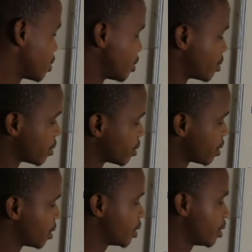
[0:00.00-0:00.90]
to
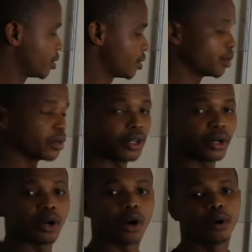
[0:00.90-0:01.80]
do
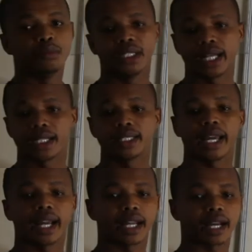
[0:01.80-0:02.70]
your orbital
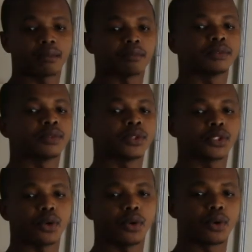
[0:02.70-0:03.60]
diagram.
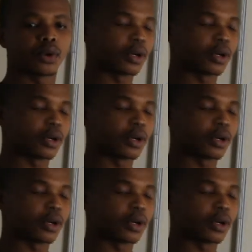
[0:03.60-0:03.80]
So